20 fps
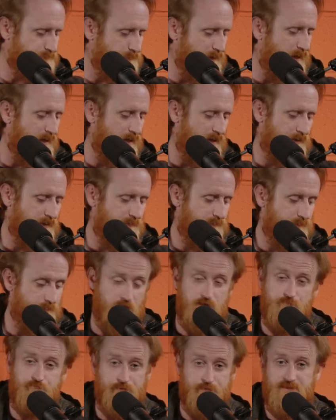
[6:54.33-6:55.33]
and
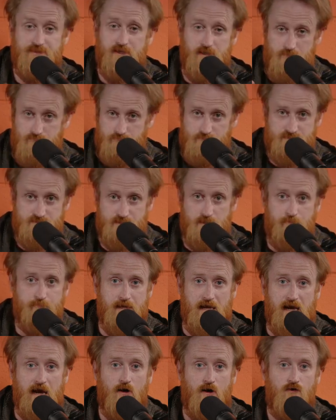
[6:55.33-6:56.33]
they but they
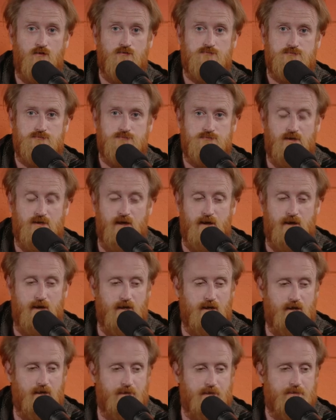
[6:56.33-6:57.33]
somehow
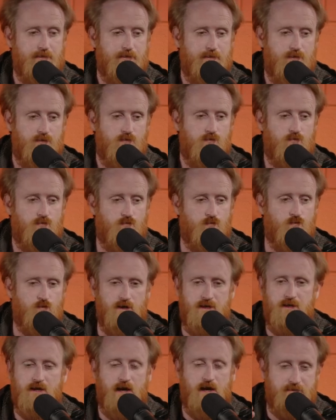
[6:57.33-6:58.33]
uh
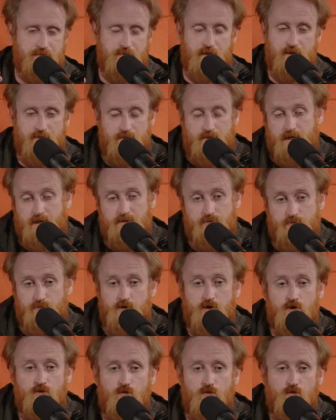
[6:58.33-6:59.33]
one I, I I don't
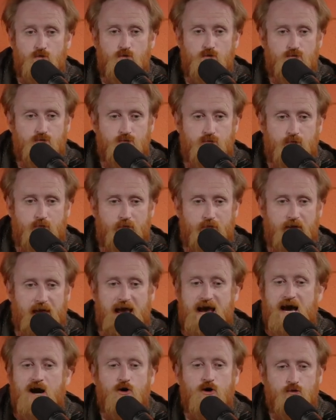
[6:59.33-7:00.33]
know
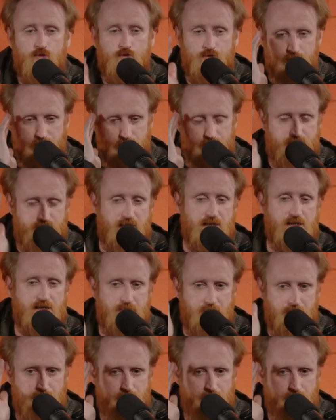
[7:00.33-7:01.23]
how they